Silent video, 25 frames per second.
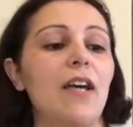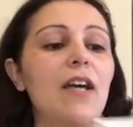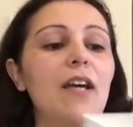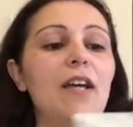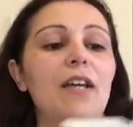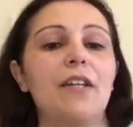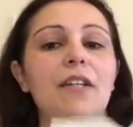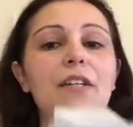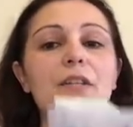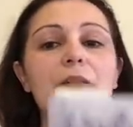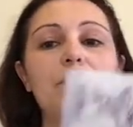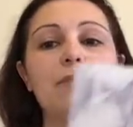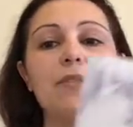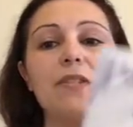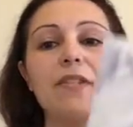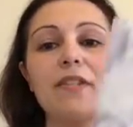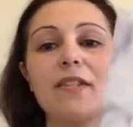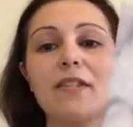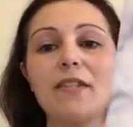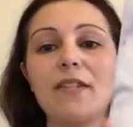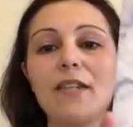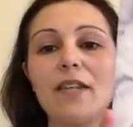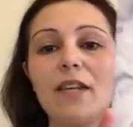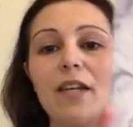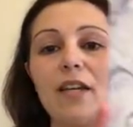and it
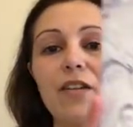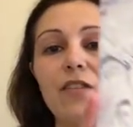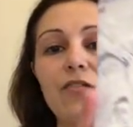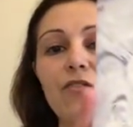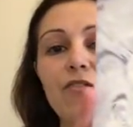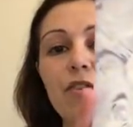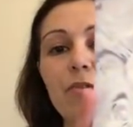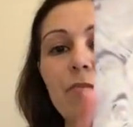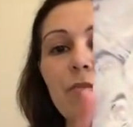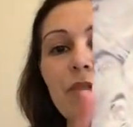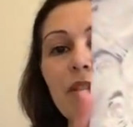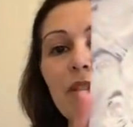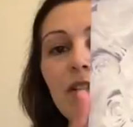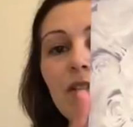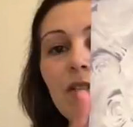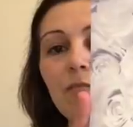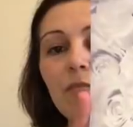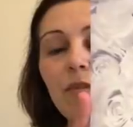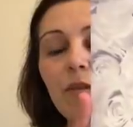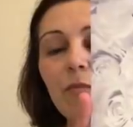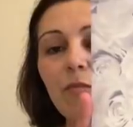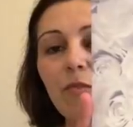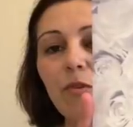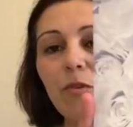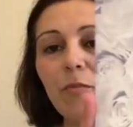was Andromeda
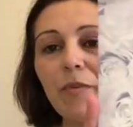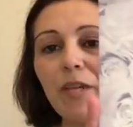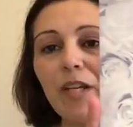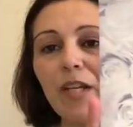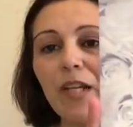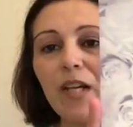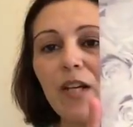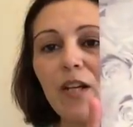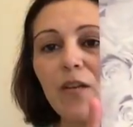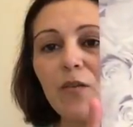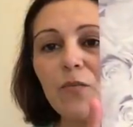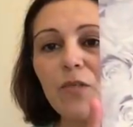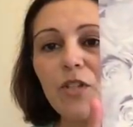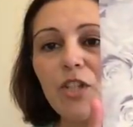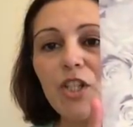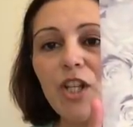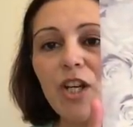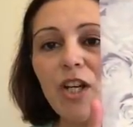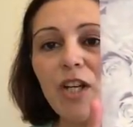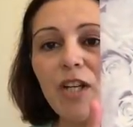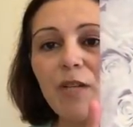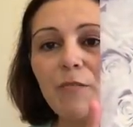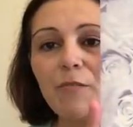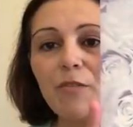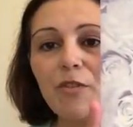by Mirabilia, which
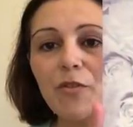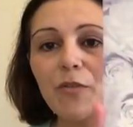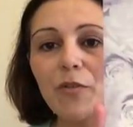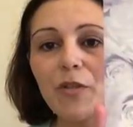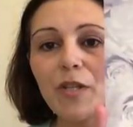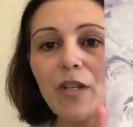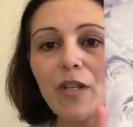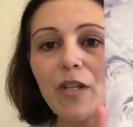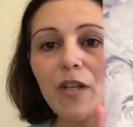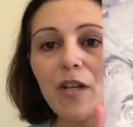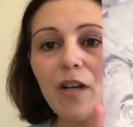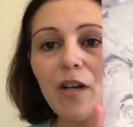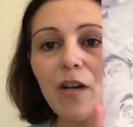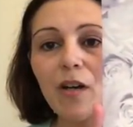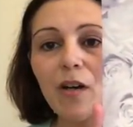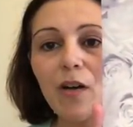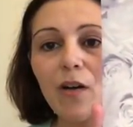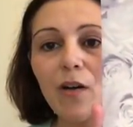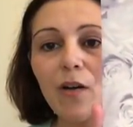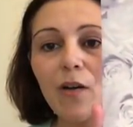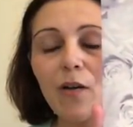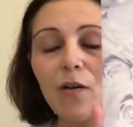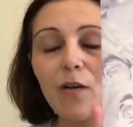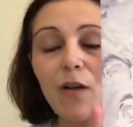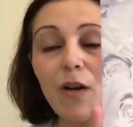I
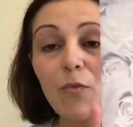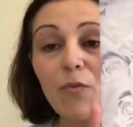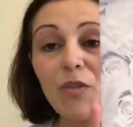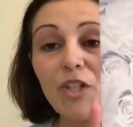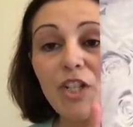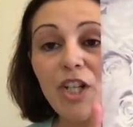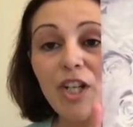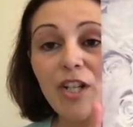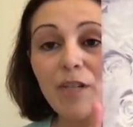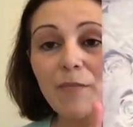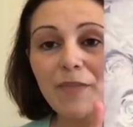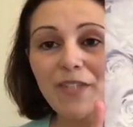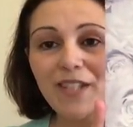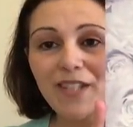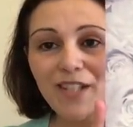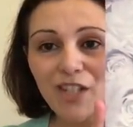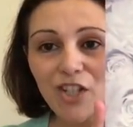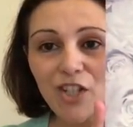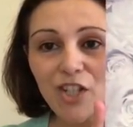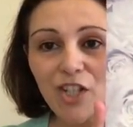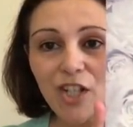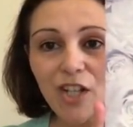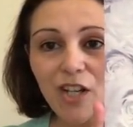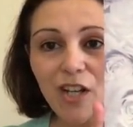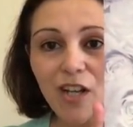am
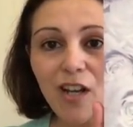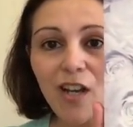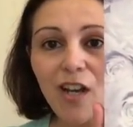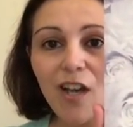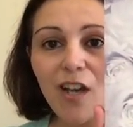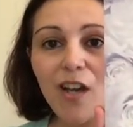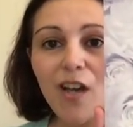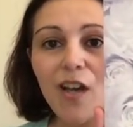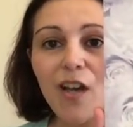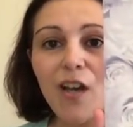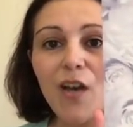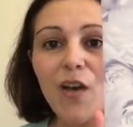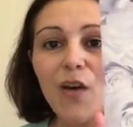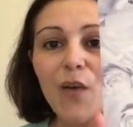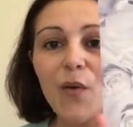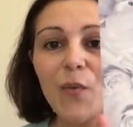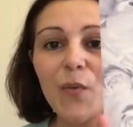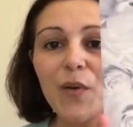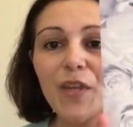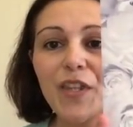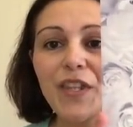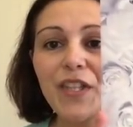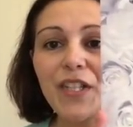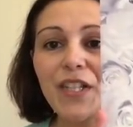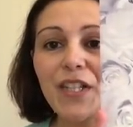stitching
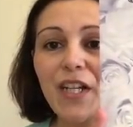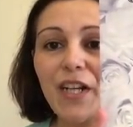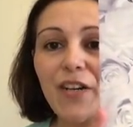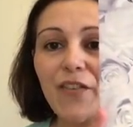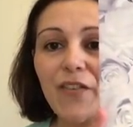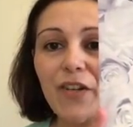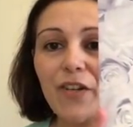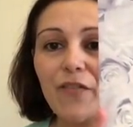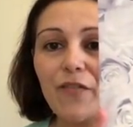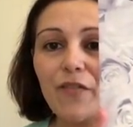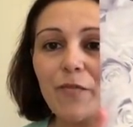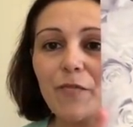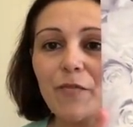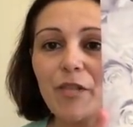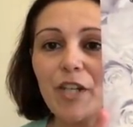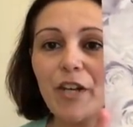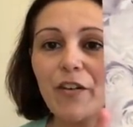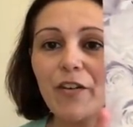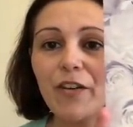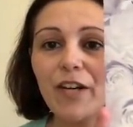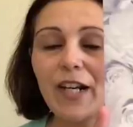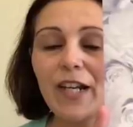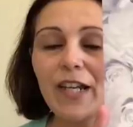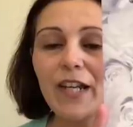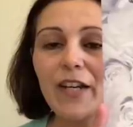with Terry from
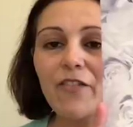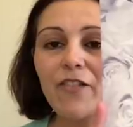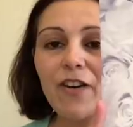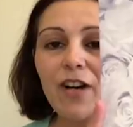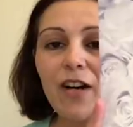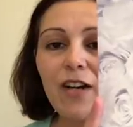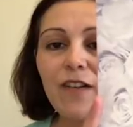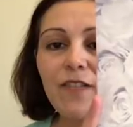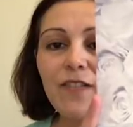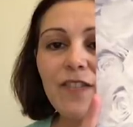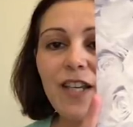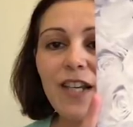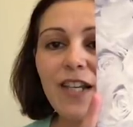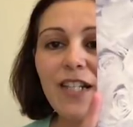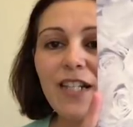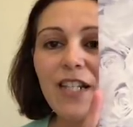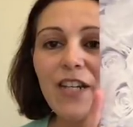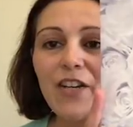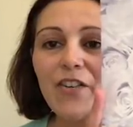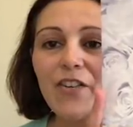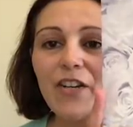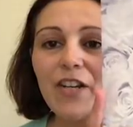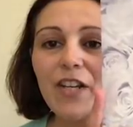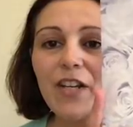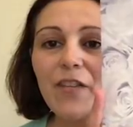Terry Lee Crafts. Hi
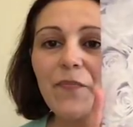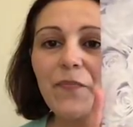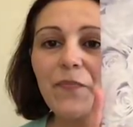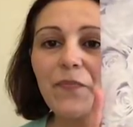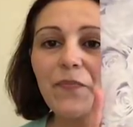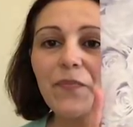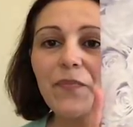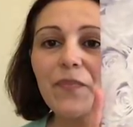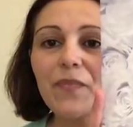Terry.